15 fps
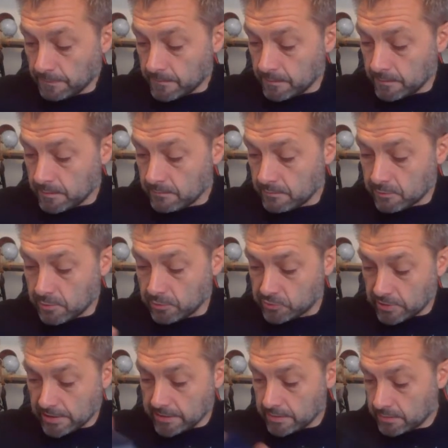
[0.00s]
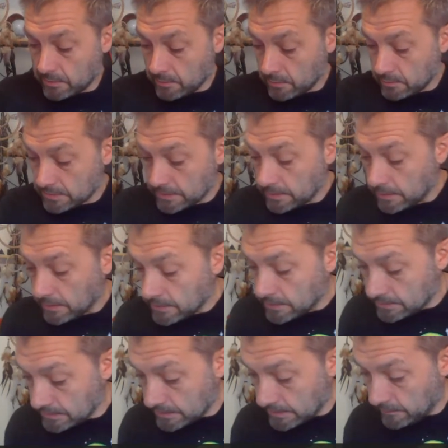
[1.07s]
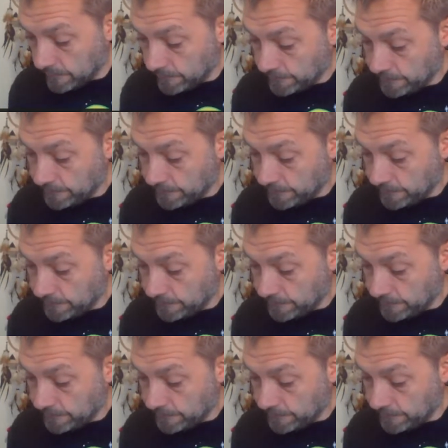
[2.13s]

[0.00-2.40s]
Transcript: There are dragon cards in this, so